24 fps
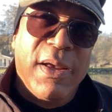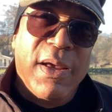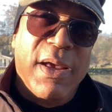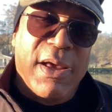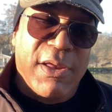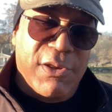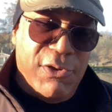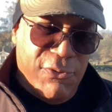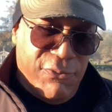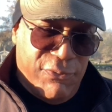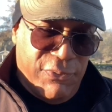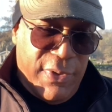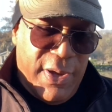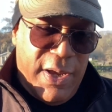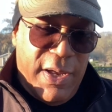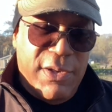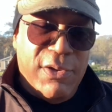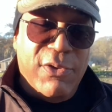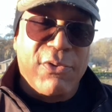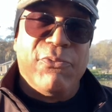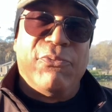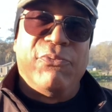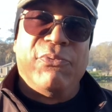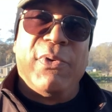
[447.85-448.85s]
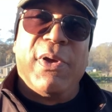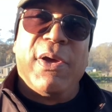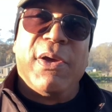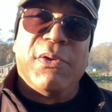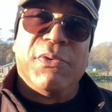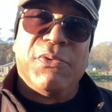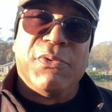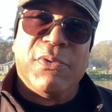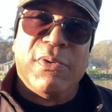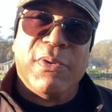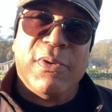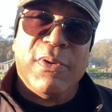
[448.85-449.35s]
and you find your
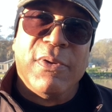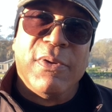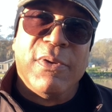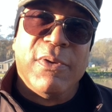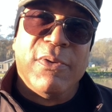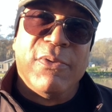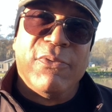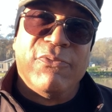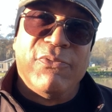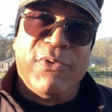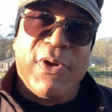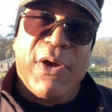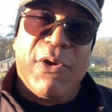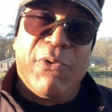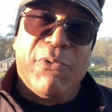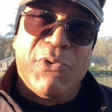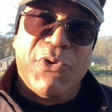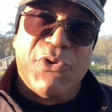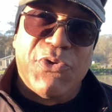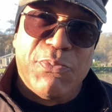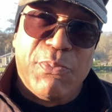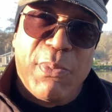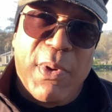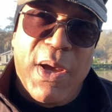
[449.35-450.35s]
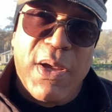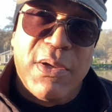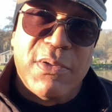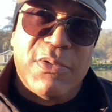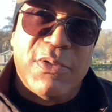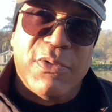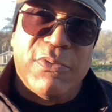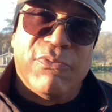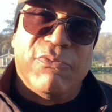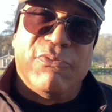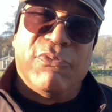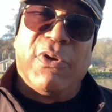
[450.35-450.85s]
fish very
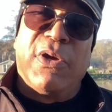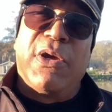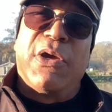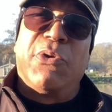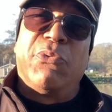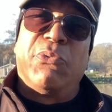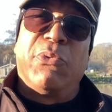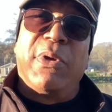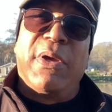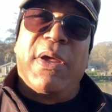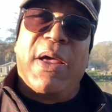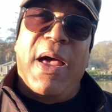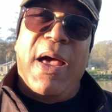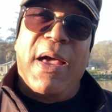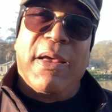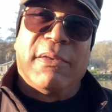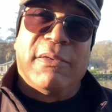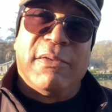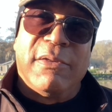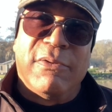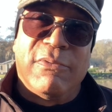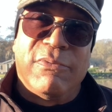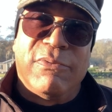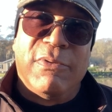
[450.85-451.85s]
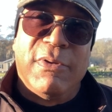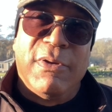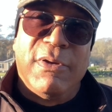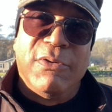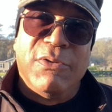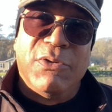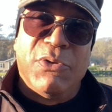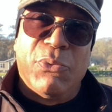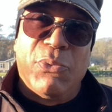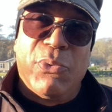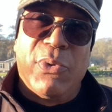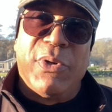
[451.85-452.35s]
responsive, very reactive
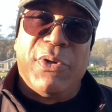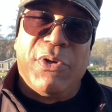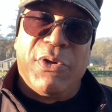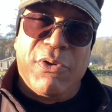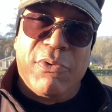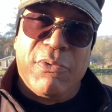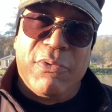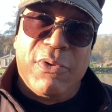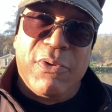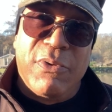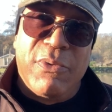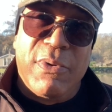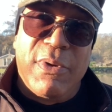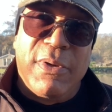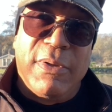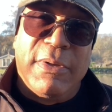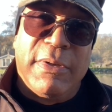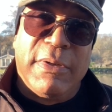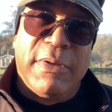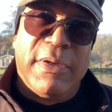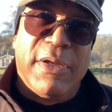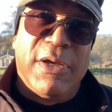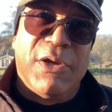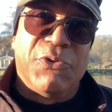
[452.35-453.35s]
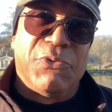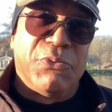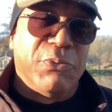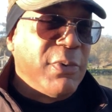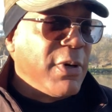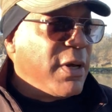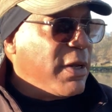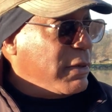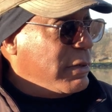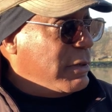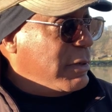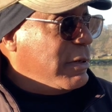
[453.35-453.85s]
to what you're doing, guess
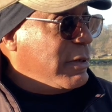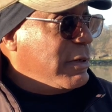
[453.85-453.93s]
what?